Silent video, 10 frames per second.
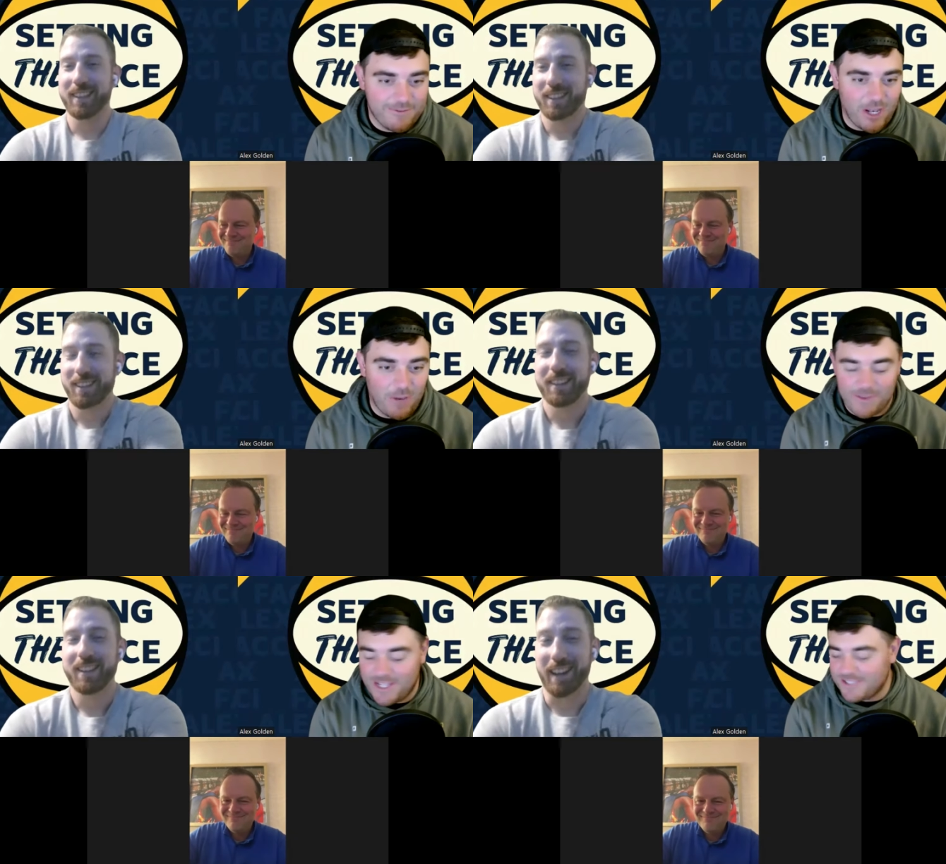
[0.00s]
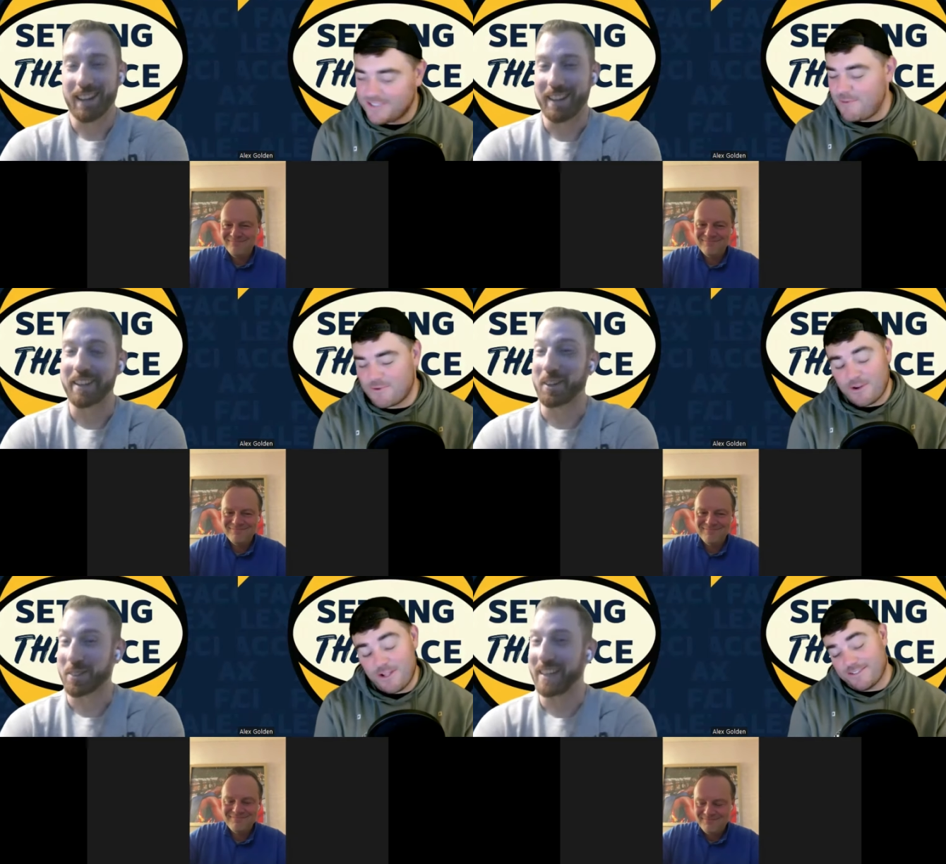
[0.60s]
Speaker 1: following that same I
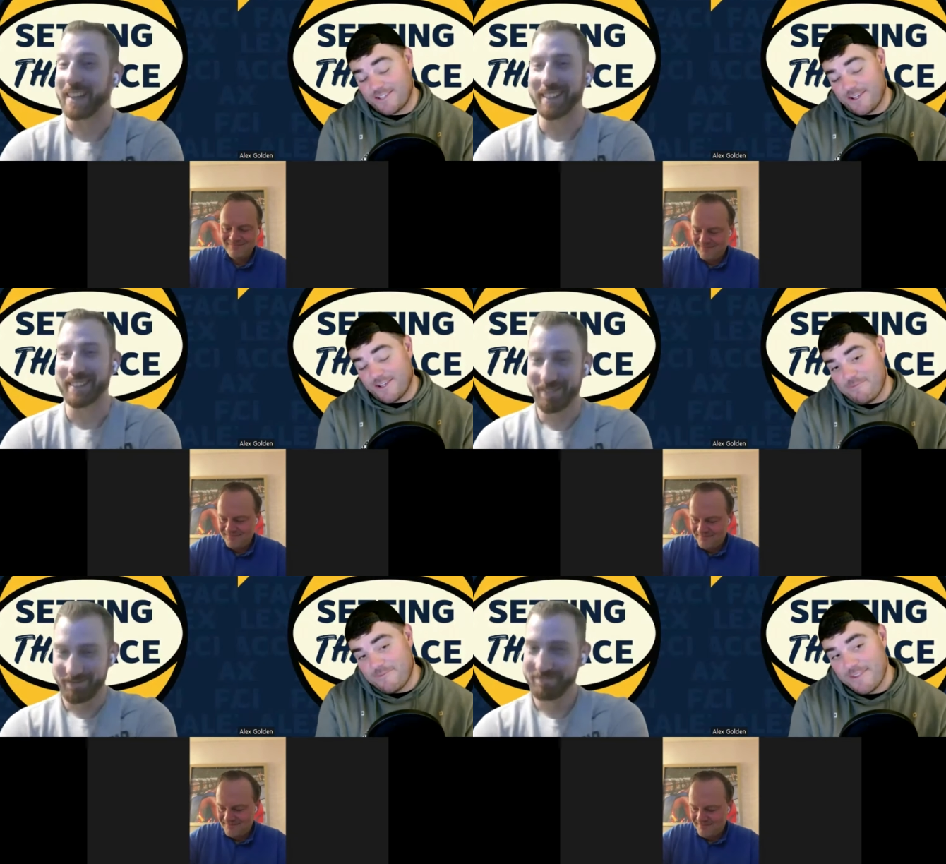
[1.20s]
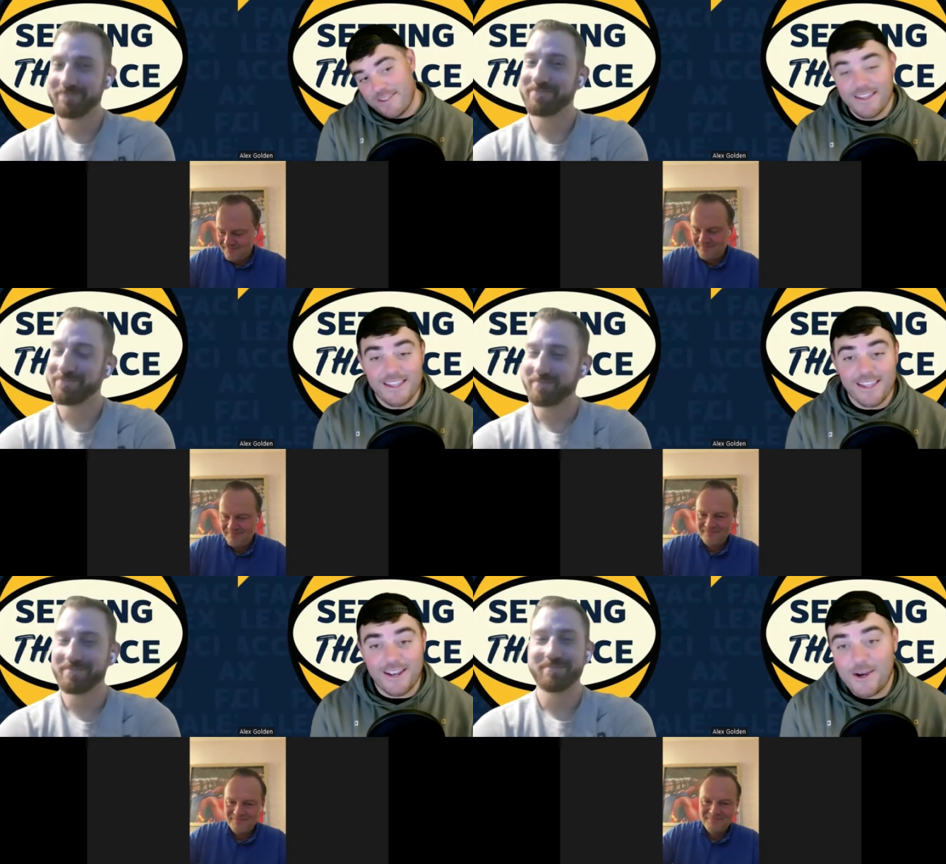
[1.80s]
like trend. you're thinking. So,
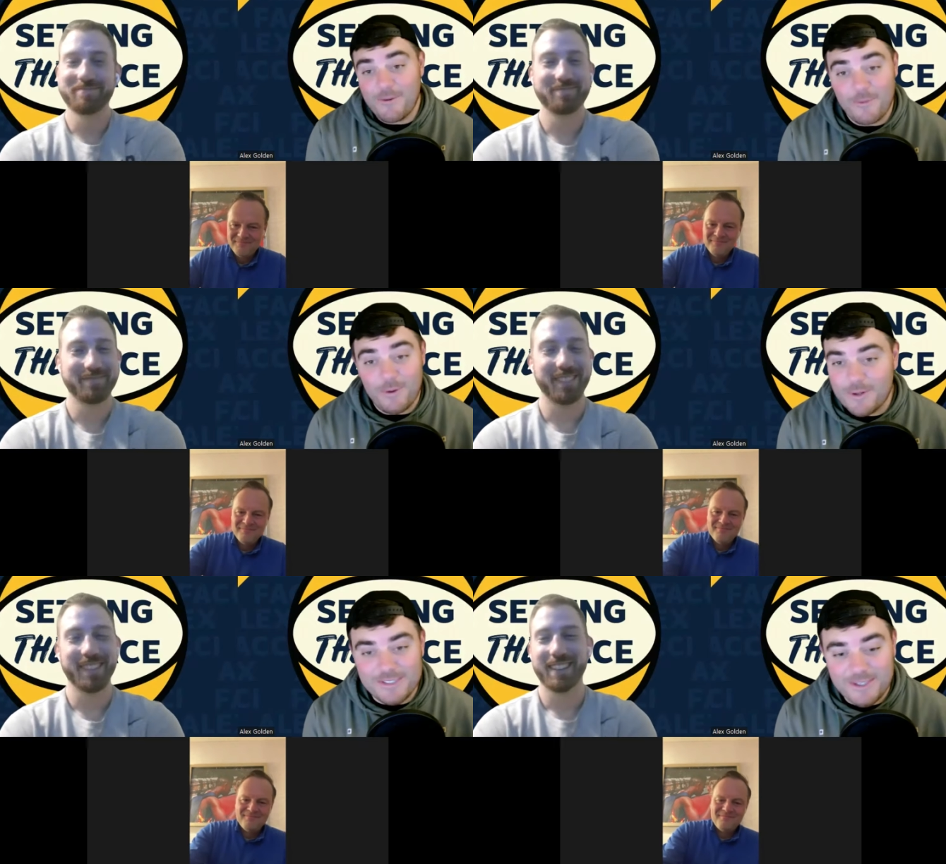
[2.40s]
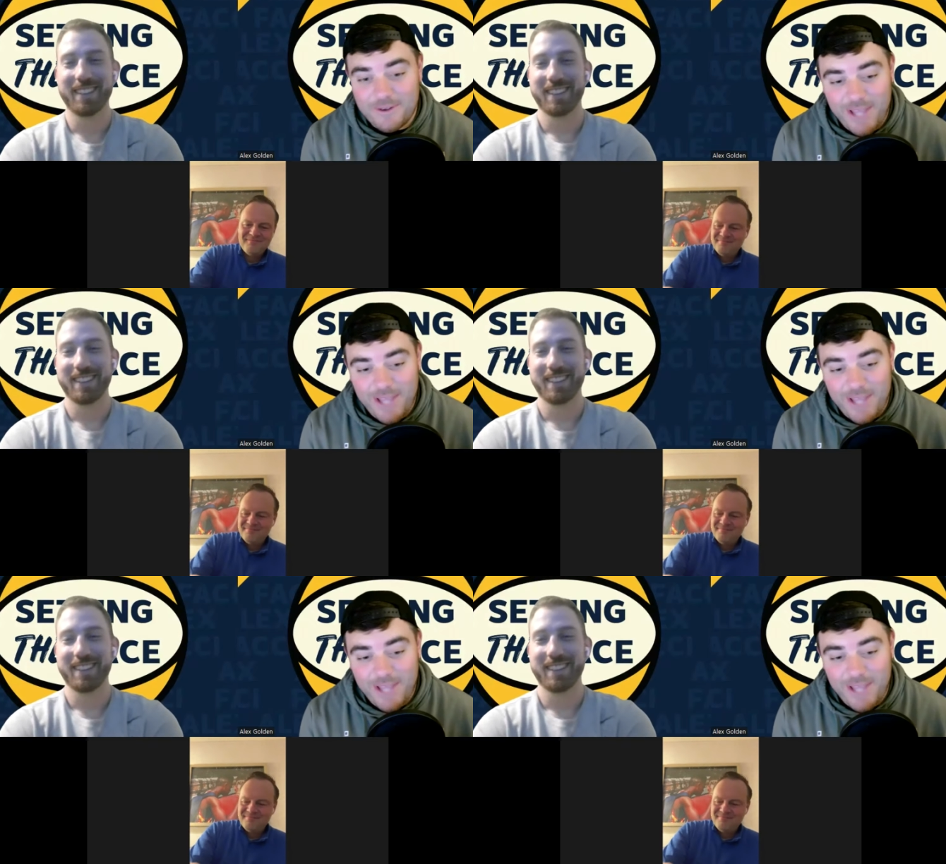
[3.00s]
you know, we'll, we'll see